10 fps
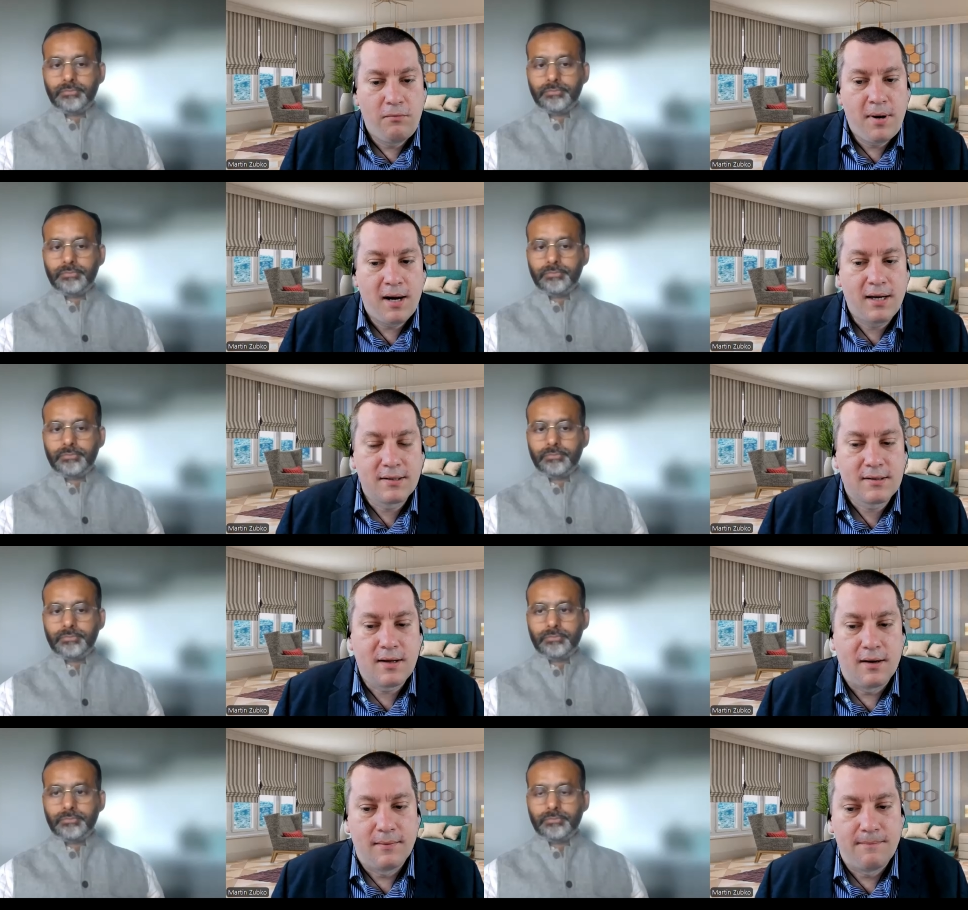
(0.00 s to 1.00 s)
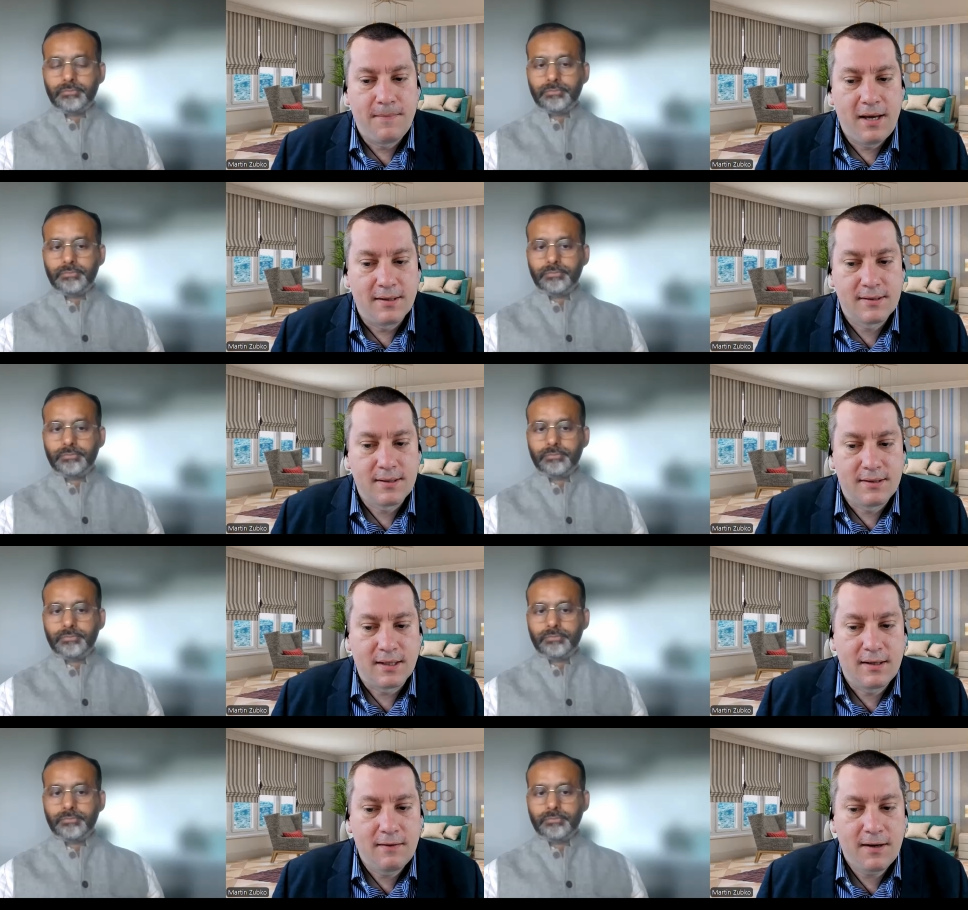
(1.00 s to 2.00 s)
Speaker 1: of Pakistan as
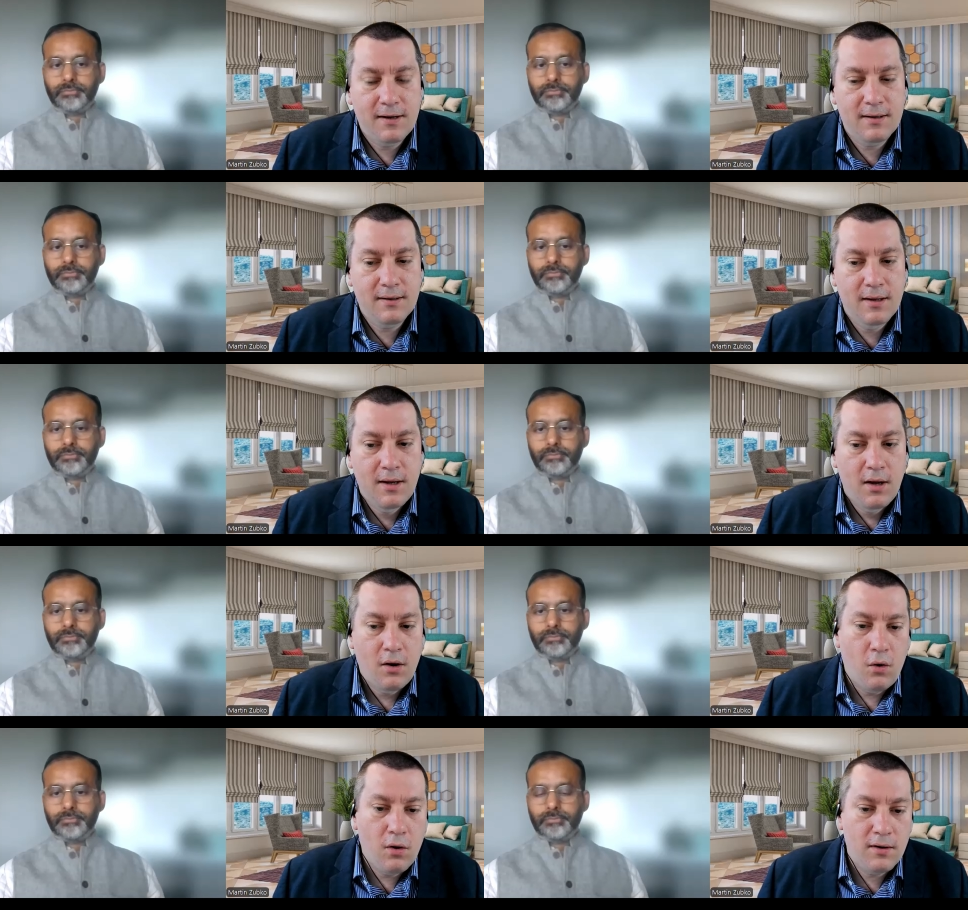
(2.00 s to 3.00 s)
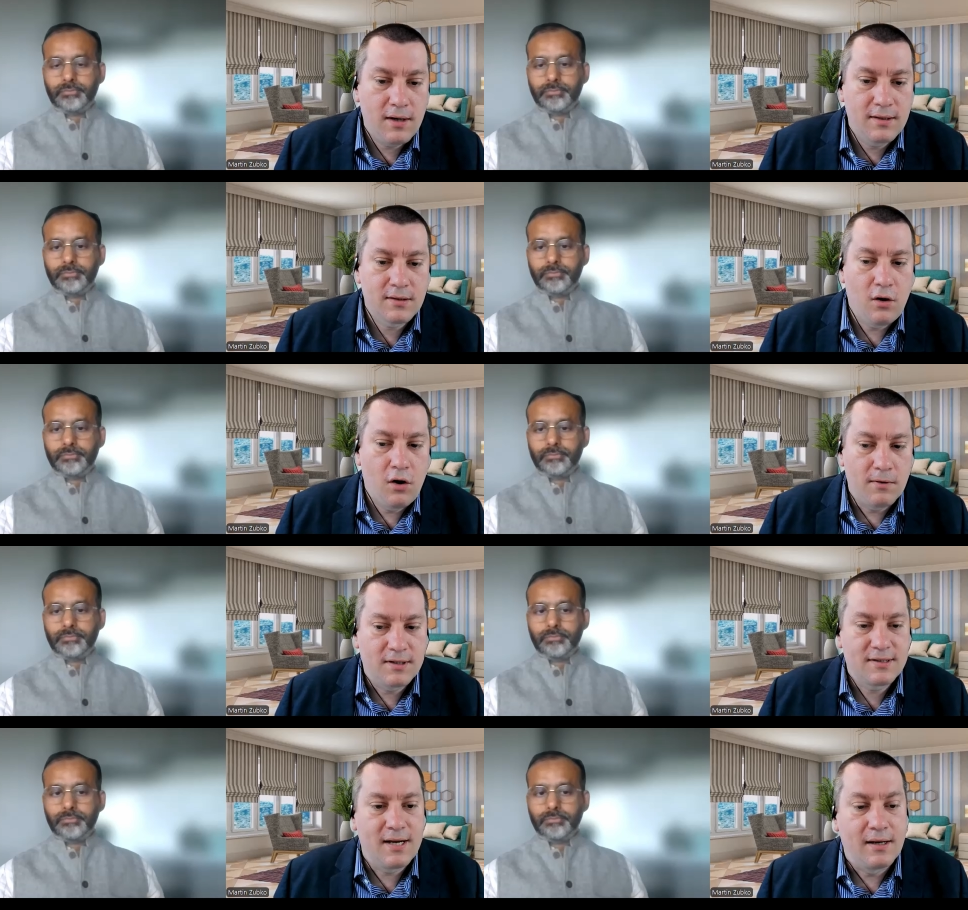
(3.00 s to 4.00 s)
significant, or it's
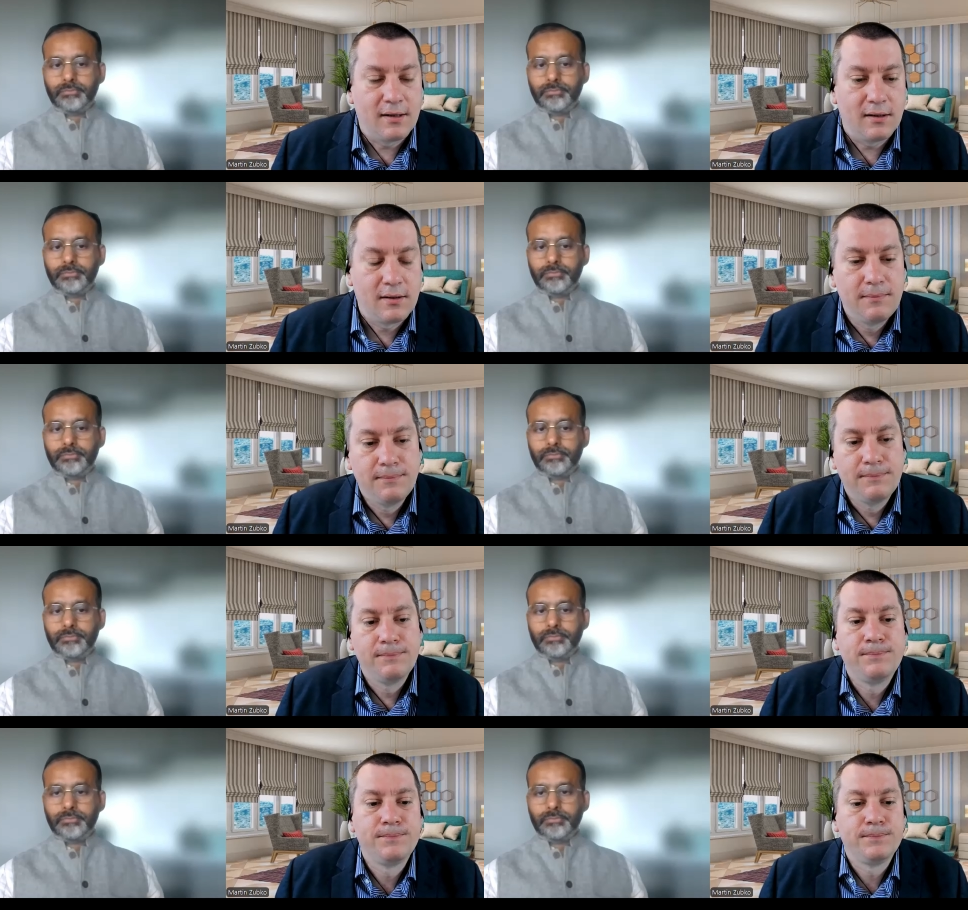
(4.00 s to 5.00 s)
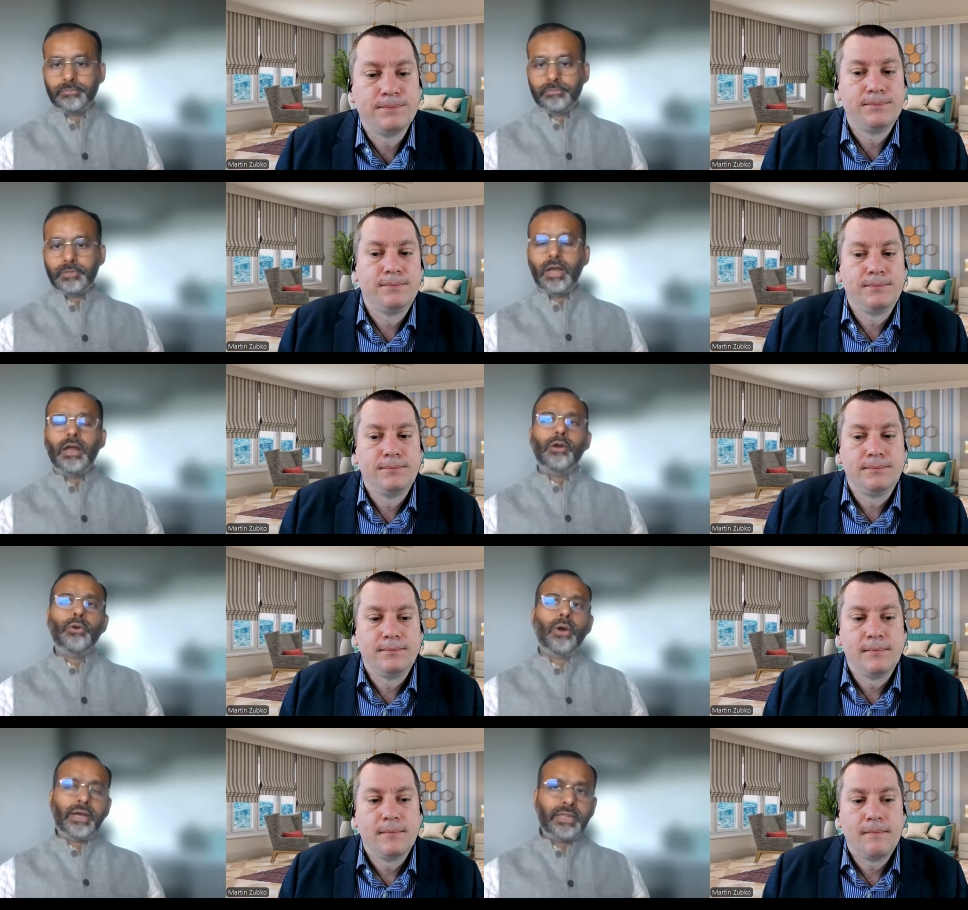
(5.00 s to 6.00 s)
overstated?
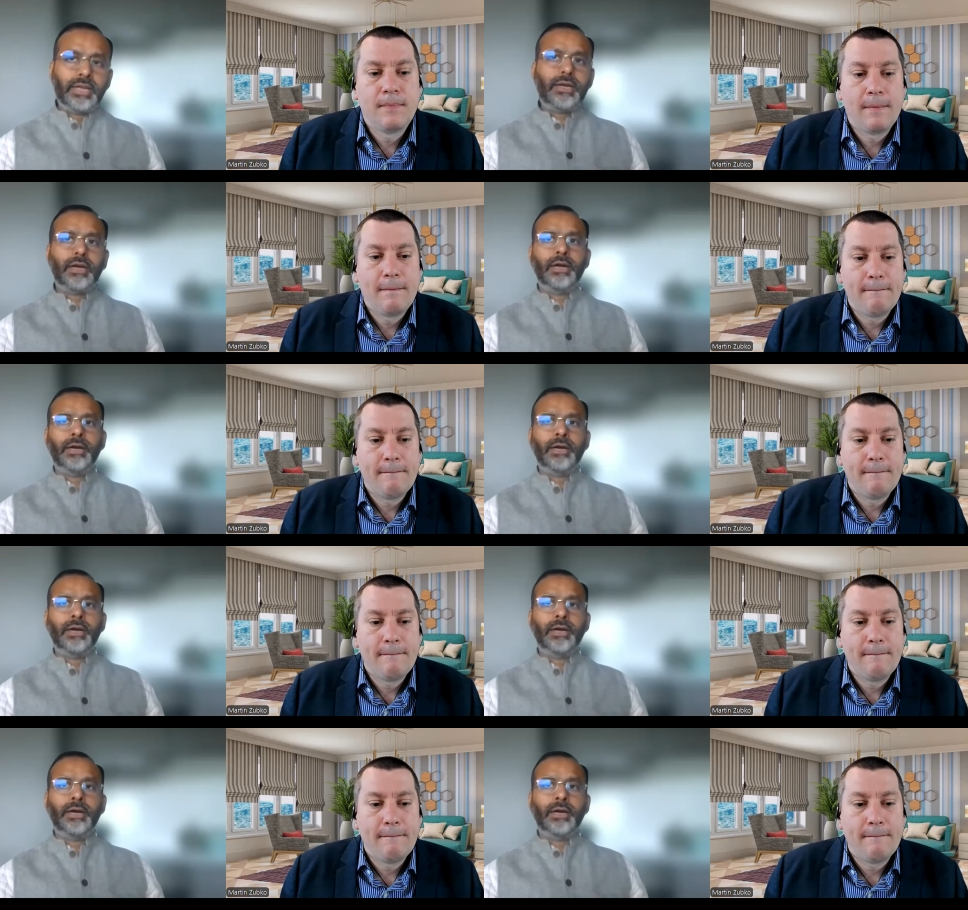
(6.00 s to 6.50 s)
Speaker 2: No, I think